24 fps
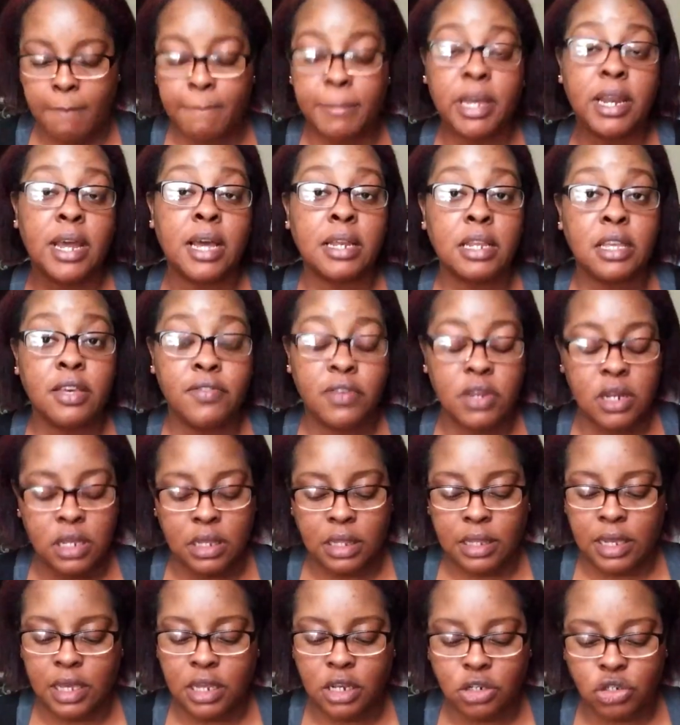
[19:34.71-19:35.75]
But I live in
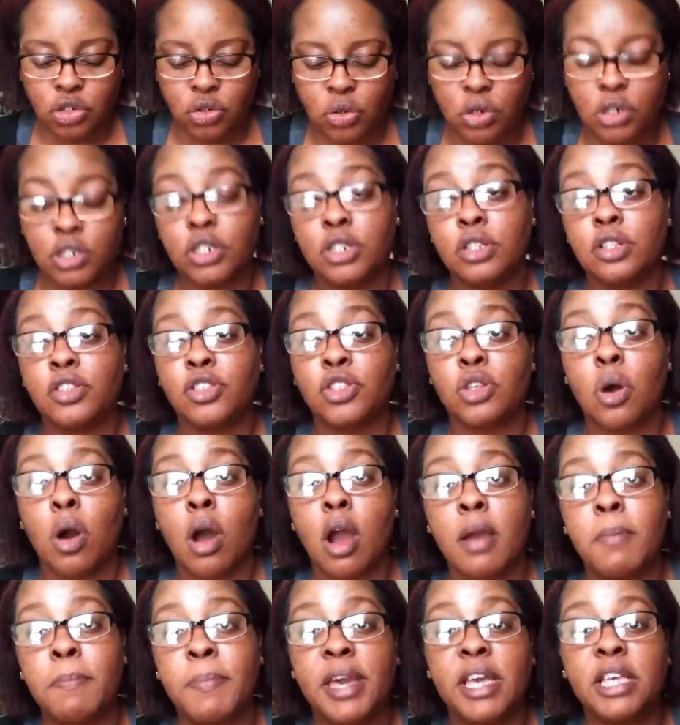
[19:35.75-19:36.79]
Atlanta, Georgia. So
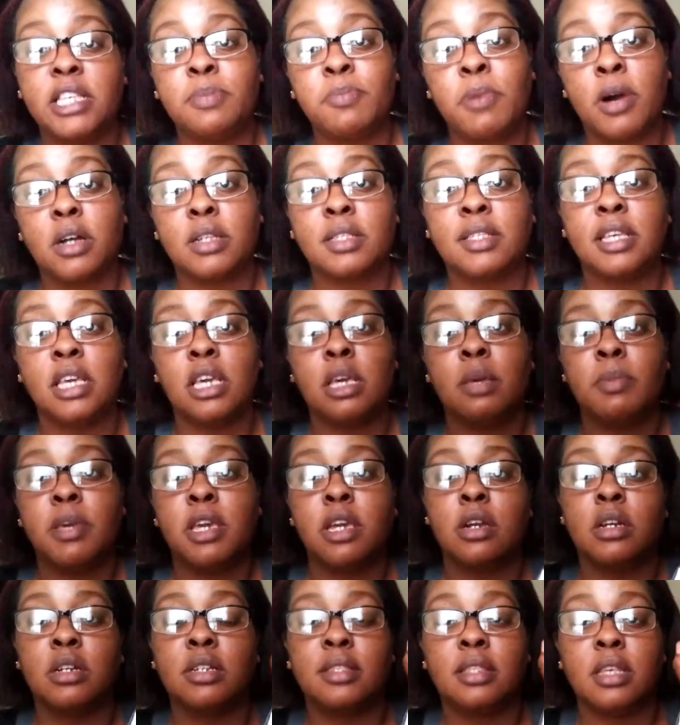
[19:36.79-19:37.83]
our baseball team
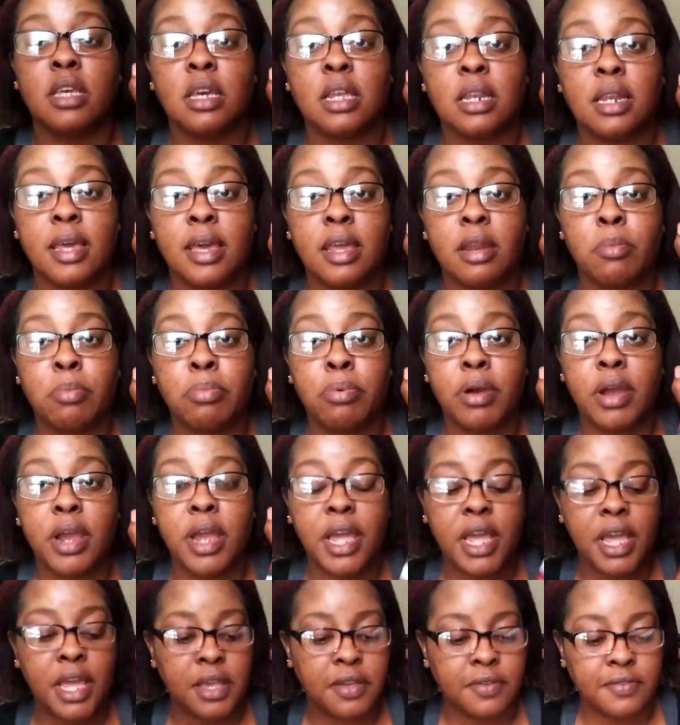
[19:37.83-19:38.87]
here is the Atlanta
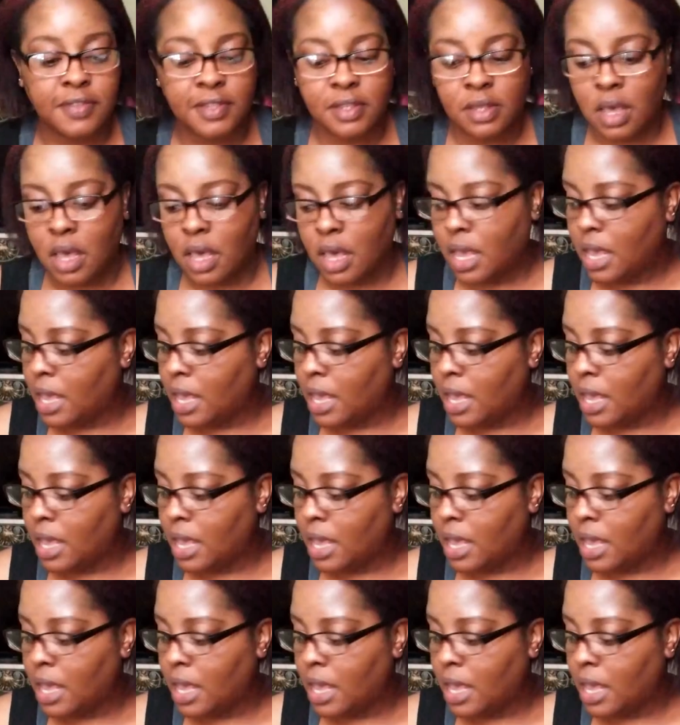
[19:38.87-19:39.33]
Braves.